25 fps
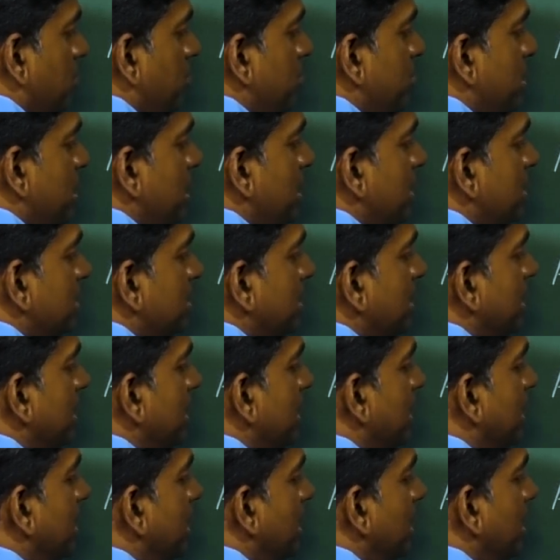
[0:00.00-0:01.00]
B,
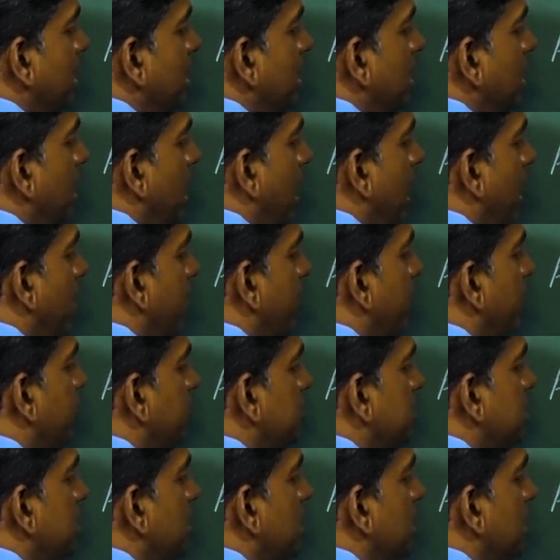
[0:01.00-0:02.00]
C, D, F,
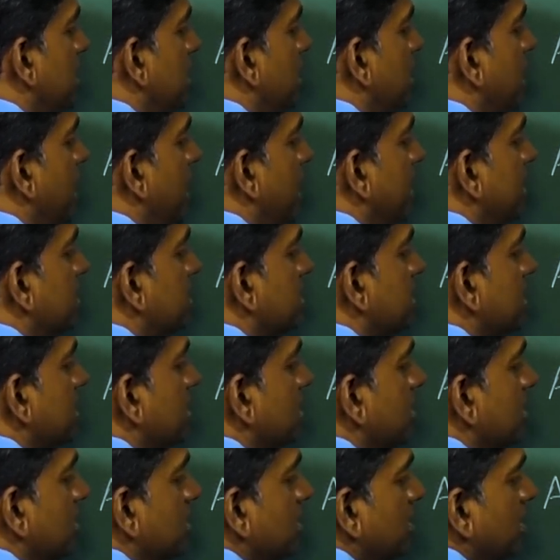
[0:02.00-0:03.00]
G, H,
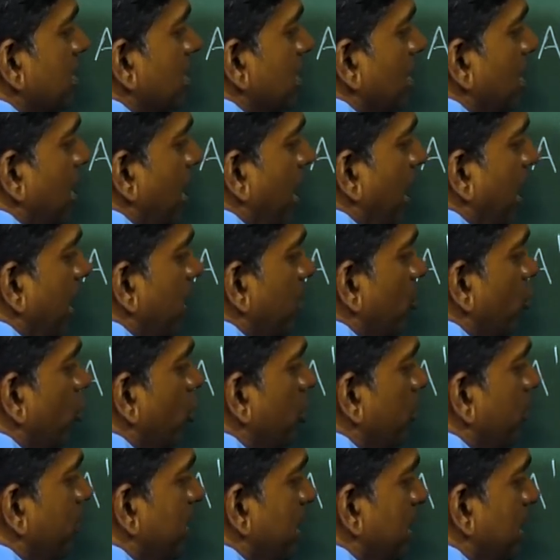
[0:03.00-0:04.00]
I
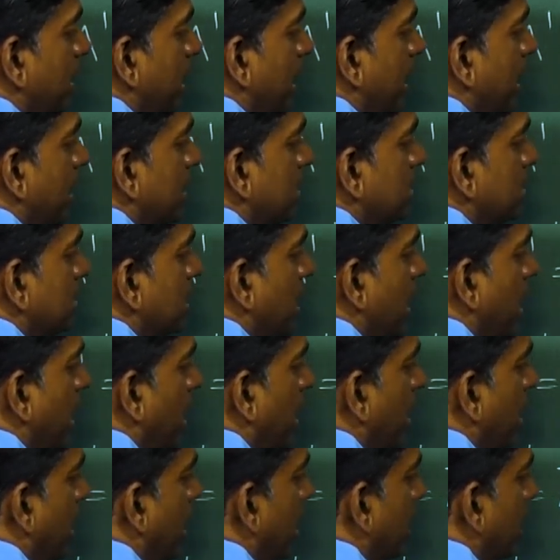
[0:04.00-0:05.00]
won't be there, J,